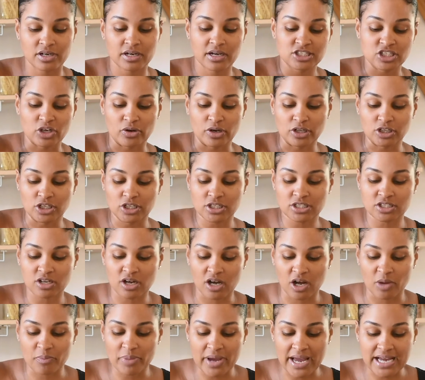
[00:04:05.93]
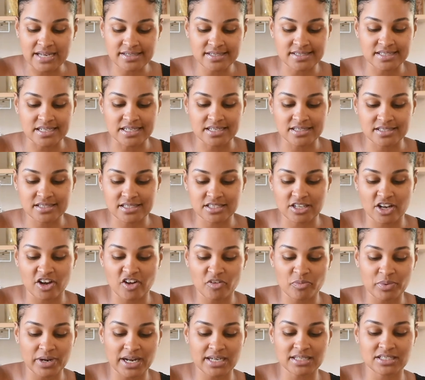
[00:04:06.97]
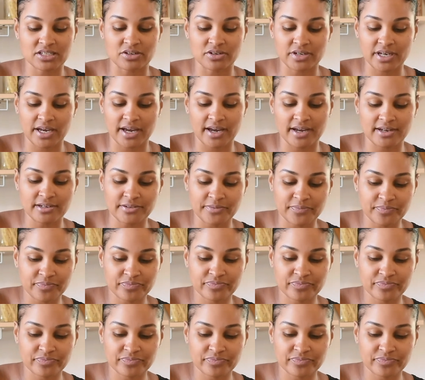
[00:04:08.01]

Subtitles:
So it looks all pasty and stuff, but that's okay.